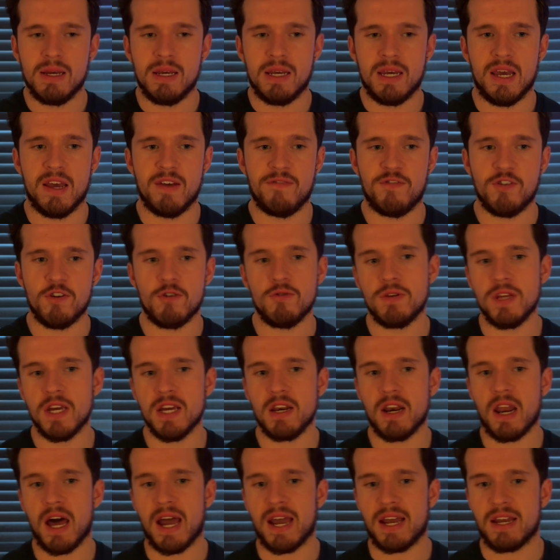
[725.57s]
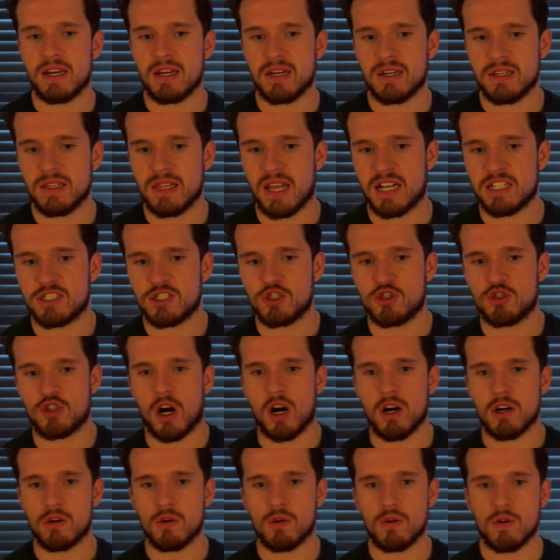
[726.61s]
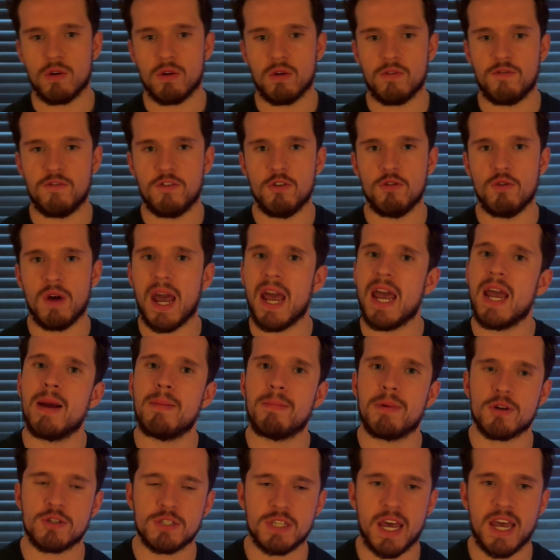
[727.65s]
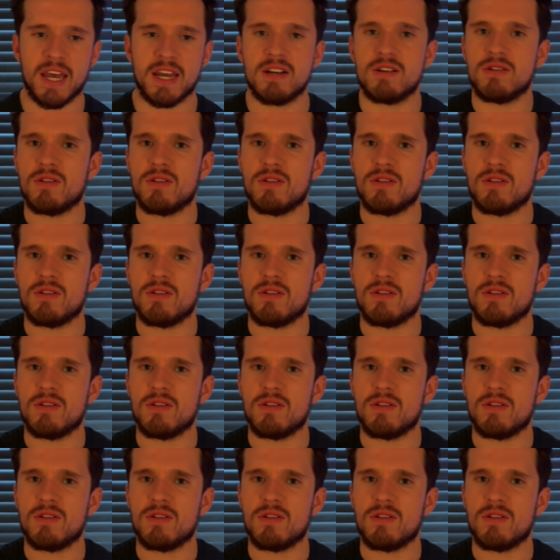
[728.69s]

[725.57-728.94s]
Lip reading: if you did like that Stronger With You amber take,